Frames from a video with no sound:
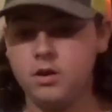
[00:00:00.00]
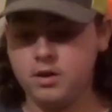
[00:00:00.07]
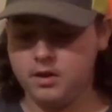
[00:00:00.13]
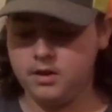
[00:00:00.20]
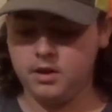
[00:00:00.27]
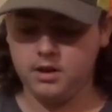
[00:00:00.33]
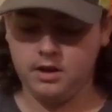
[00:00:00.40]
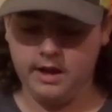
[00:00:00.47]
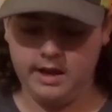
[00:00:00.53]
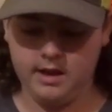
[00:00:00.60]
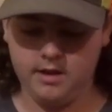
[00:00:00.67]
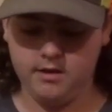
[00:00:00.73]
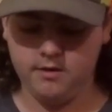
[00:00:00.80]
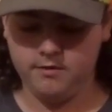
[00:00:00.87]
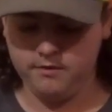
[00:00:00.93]
I'll
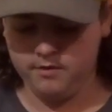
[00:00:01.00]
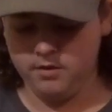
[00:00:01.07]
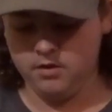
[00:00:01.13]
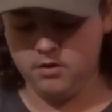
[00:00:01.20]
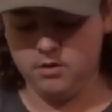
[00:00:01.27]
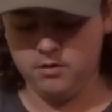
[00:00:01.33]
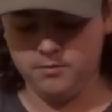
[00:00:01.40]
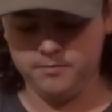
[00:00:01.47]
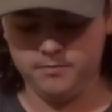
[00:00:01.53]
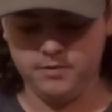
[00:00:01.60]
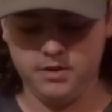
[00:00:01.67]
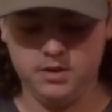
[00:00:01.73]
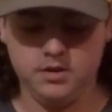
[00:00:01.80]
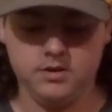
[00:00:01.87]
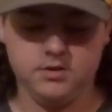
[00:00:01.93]
have
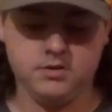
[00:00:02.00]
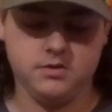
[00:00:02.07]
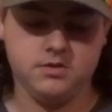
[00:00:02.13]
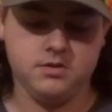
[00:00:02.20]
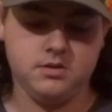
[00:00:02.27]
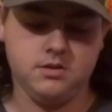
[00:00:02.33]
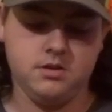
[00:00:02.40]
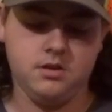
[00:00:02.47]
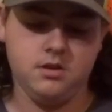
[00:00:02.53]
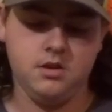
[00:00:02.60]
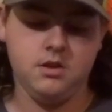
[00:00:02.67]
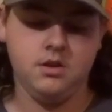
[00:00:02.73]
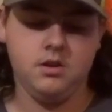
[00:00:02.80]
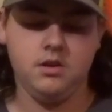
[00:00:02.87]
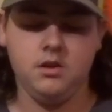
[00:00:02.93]
this
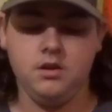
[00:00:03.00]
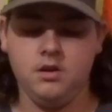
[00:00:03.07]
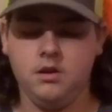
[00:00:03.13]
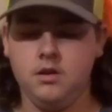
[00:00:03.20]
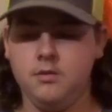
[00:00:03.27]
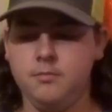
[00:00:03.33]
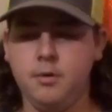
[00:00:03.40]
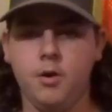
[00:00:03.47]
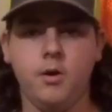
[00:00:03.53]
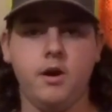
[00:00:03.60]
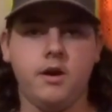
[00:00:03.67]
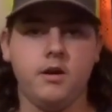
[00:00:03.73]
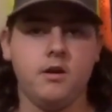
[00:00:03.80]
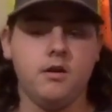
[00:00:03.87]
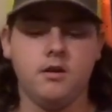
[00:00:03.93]
bow
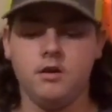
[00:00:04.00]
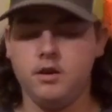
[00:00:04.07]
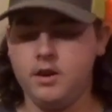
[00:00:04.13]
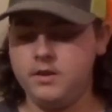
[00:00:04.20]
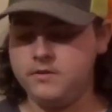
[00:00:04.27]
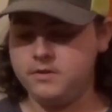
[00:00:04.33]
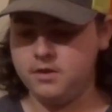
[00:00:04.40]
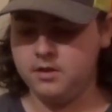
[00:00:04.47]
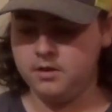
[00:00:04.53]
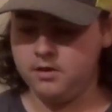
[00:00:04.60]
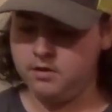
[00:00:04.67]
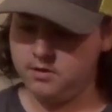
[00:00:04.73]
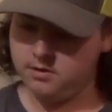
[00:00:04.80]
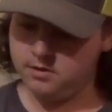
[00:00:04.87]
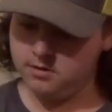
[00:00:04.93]
hanger. It's
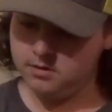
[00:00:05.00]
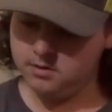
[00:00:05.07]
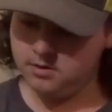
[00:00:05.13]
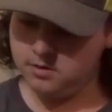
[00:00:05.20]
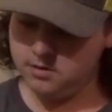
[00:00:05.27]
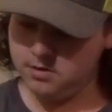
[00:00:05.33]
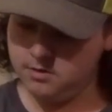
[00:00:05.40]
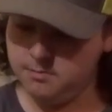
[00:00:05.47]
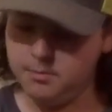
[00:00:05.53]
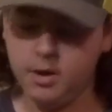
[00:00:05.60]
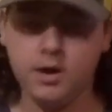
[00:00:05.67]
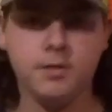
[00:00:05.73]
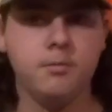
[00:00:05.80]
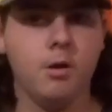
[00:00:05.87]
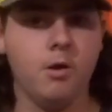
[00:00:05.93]
a
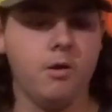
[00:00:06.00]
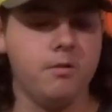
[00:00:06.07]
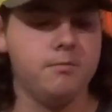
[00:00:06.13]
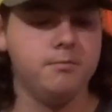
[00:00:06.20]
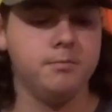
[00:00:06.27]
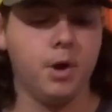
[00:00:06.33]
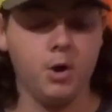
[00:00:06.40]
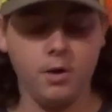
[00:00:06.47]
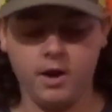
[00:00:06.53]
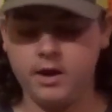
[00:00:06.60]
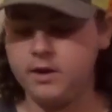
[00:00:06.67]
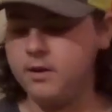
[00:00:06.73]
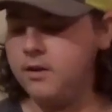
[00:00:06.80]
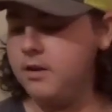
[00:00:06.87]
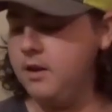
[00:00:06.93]
Muddy bow
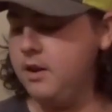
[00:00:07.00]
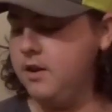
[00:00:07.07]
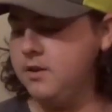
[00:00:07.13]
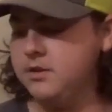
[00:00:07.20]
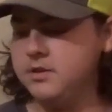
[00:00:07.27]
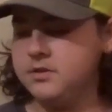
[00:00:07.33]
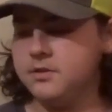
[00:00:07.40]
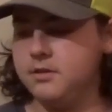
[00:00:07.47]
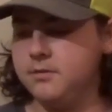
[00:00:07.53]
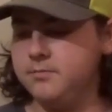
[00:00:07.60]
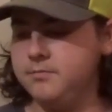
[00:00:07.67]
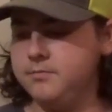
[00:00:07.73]
hanger, just a